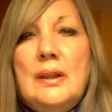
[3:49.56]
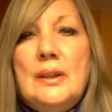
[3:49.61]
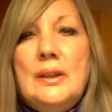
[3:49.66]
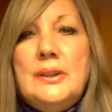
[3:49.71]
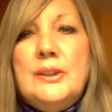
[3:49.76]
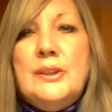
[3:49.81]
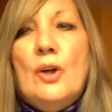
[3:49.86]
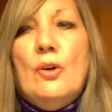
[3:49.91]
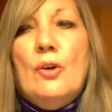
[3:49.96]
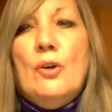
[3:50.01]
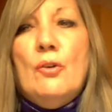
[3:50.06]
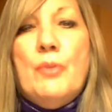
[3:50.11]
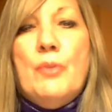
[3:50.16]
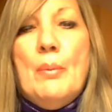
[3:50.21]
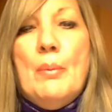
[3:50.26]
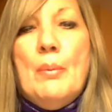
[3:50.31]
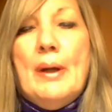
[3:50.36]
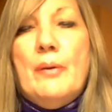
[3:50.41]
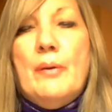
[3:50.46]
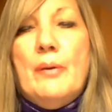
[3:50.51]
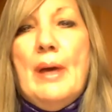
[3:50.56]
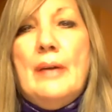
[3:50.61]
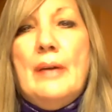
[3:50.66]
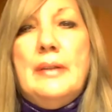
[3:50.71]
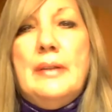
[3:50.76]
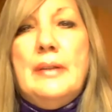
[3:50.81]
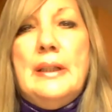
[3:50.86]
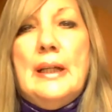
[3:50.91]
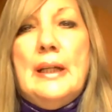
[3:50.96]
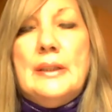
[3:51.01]
So for my
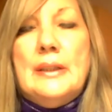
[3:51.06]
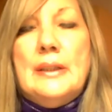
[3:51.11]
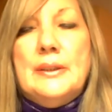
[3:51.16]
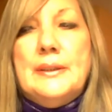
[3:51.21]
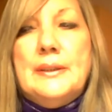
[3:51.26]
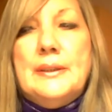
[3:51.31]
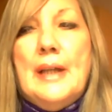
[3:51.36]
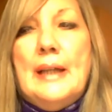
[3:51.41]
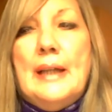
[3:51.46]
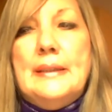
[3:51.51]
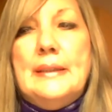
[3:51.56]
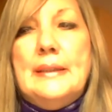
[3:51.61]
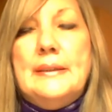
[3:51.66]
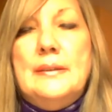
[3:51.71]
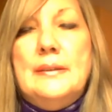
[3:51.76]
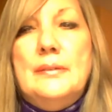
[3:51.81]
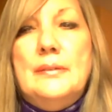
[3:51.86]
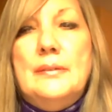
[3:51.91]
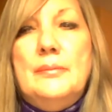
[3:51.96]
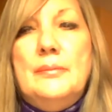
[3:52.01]
grounding exercise,